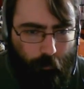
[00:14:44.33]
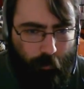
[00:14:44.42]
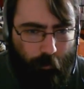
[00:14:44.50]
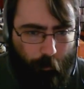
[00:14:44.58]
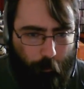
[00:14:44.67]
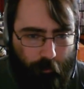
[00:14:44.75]

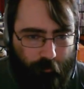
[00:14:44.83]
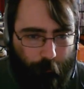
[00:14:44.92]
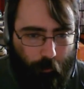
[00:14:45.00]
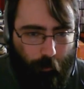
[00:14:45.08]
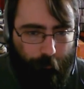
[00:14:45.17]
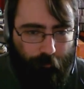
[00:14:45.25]
Anyone want
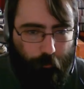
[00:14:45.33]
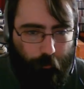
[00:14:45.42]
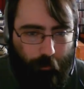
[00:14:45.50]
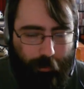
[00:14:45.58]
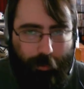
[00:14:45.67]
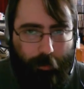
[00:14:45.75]
some grape
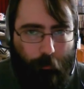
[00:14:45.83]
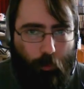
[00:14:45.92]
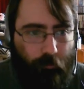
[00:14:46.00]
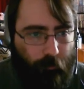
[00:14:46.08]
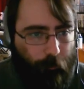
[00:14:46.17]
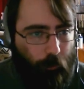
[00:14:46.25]
soda? I
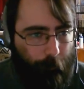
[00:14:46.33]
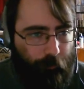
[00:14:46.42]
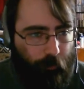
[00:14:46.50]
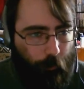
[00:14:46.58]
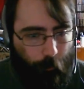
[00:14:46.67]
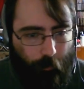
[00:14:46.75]
want some grape
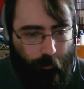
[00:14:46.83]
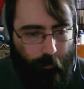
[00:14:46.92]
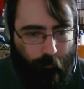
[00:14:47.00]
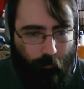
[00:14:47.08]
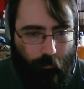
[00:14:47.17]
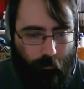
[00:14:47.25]
soda right
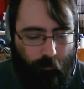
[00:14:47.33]
now.